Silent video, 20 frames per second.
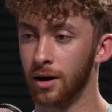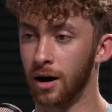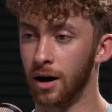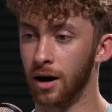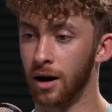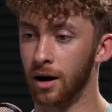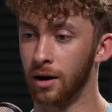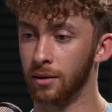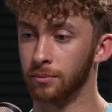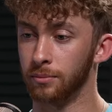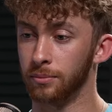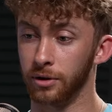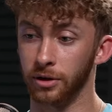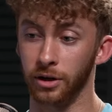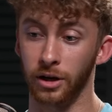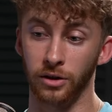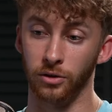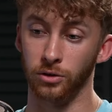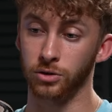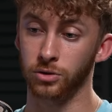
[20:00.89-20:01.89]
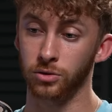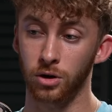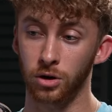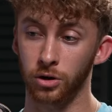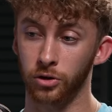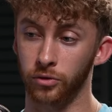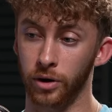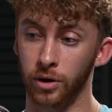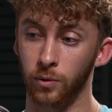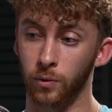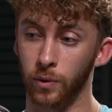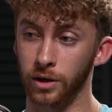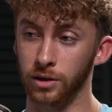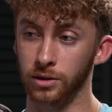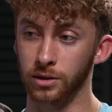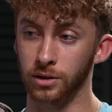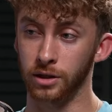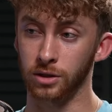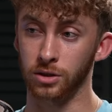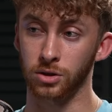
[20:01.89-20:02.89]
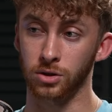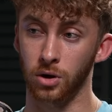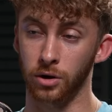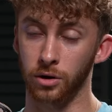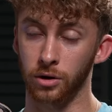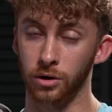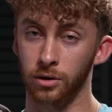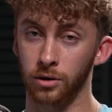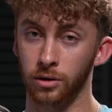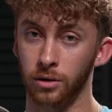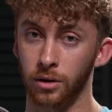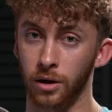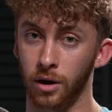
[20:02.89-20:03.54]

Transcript: But yeah, those are all great ways to get started.